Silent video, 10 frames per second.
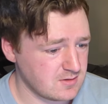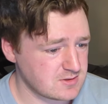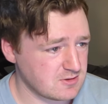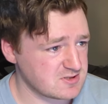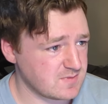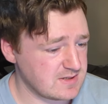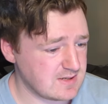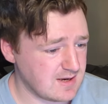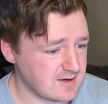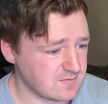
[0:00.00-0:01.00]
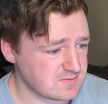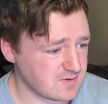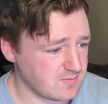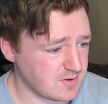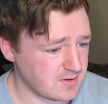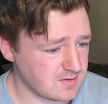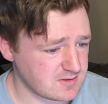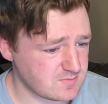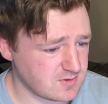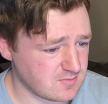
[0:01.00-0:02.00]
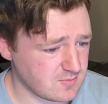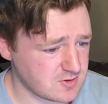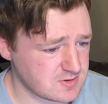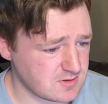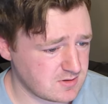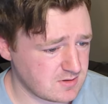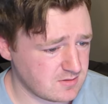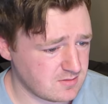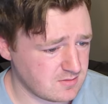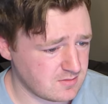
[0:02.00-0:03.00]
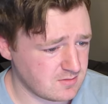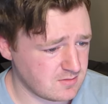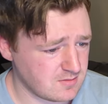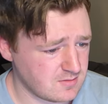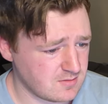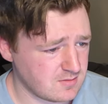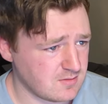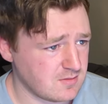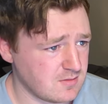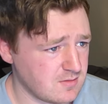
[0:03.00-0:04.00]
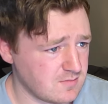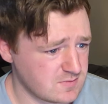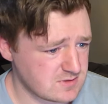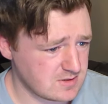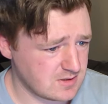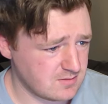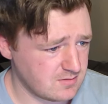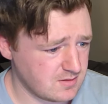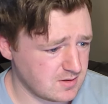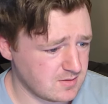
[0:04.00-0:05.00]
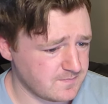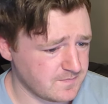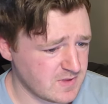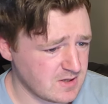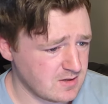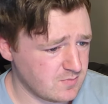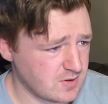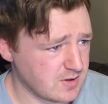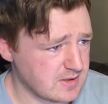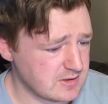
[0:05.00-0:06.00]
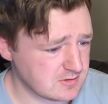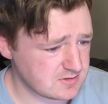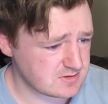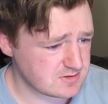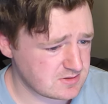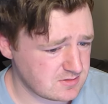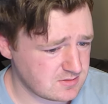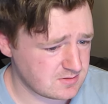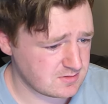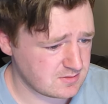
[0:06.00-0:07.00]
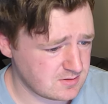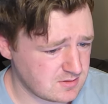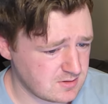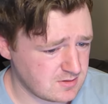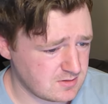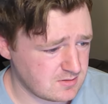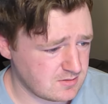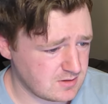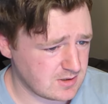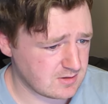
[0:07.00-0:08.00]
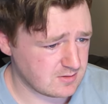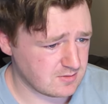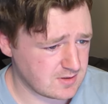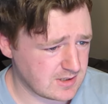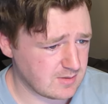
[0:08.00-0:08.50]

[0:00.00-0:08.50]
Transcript: Sharks by 10 was my pick, let's put our margin in there, was it 10? Yeah, we got Eels. Yeah, they're okay.